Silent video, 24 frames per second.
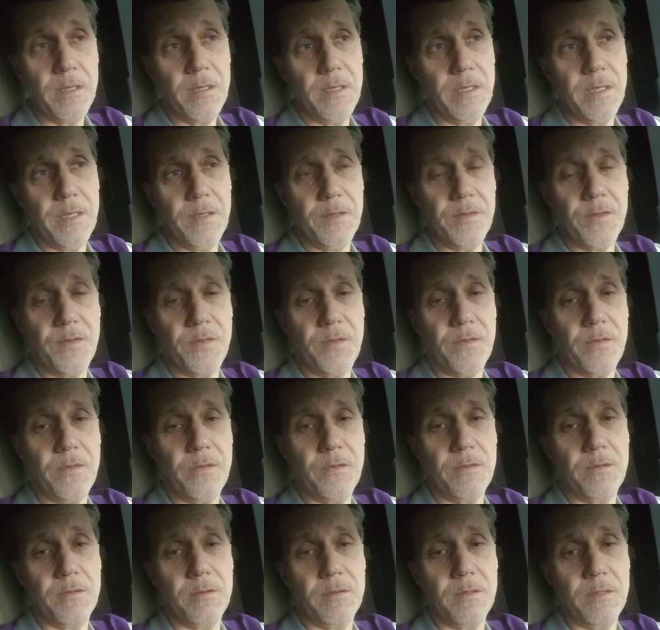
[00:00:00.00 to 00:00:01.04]

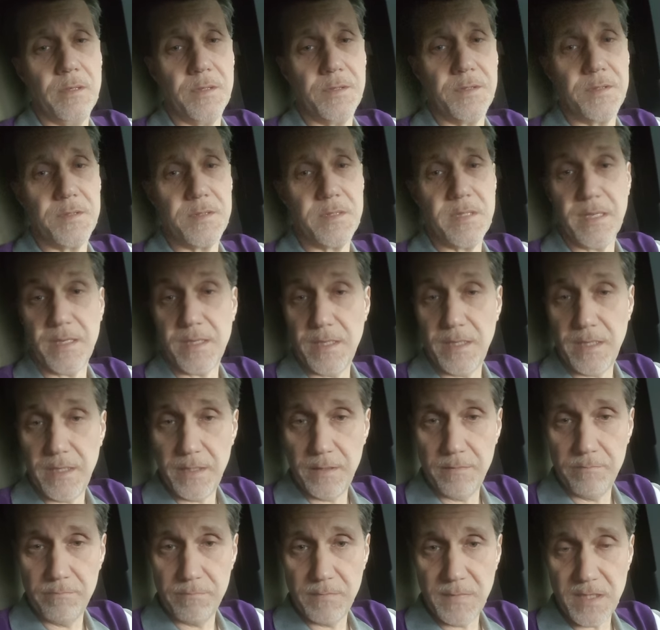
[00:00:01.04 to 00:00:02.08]
It's it's
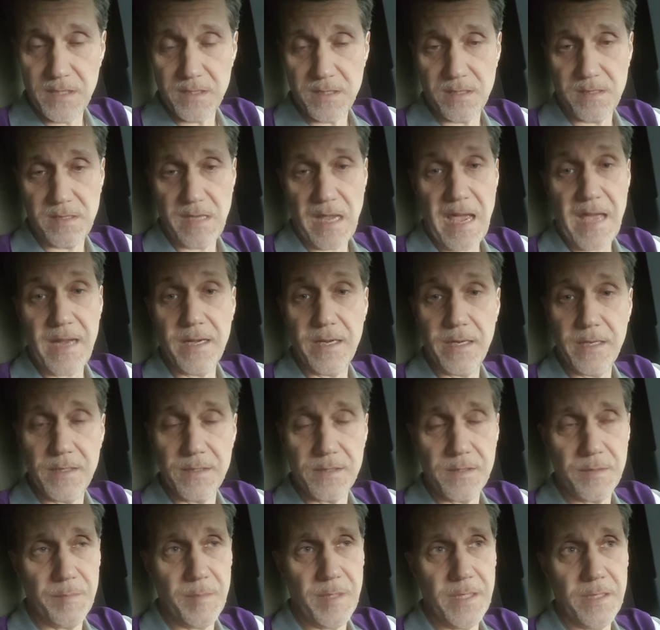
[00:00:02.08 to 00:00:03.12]
sickening. It's saddening
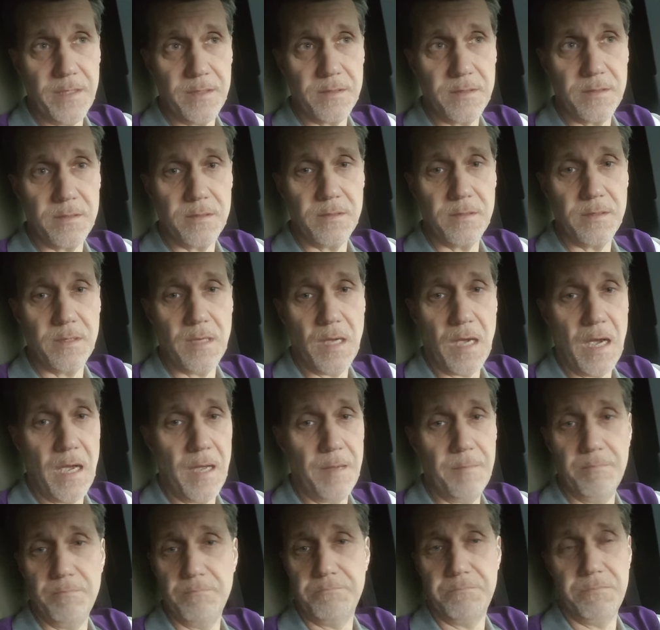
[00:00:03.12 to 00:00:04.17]
to me. It,
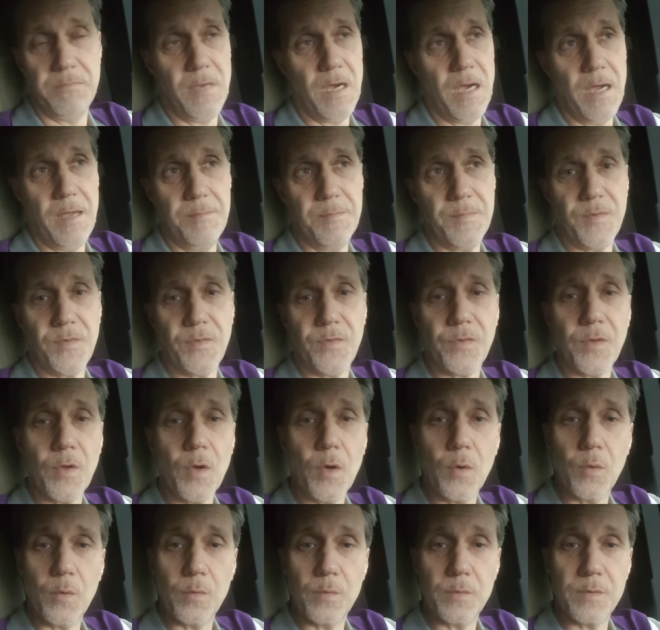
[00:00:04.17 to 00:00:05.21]
I'm I'm
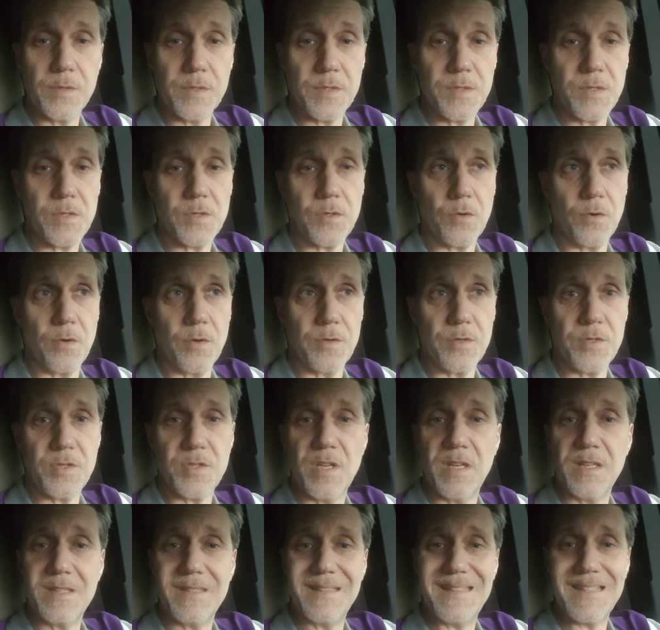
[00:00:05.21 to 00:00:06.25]
so discouraged
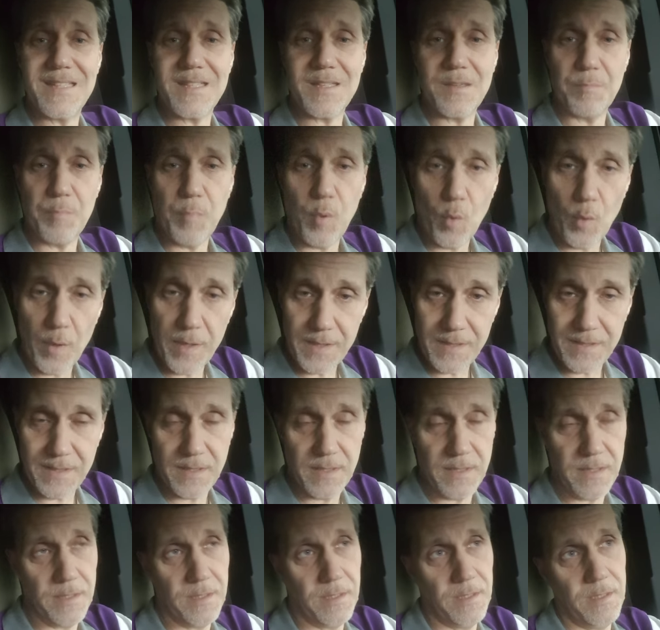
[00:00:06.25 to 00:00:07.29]
and
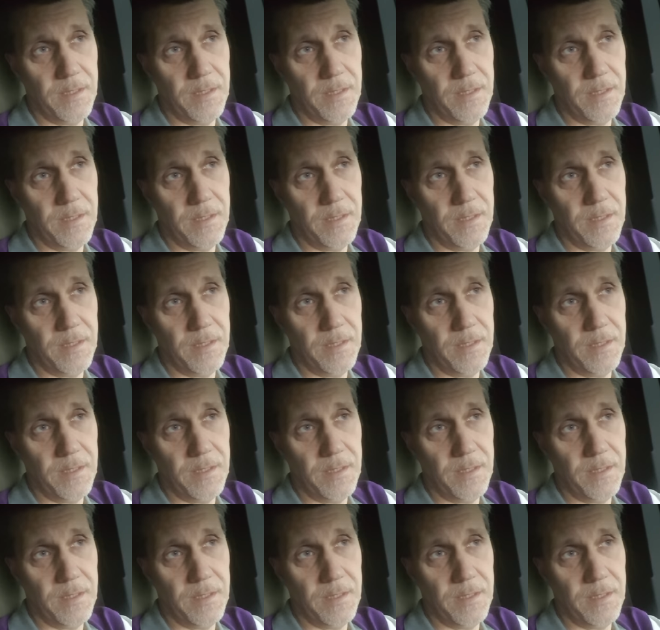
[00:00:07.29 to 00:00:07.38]
disappointed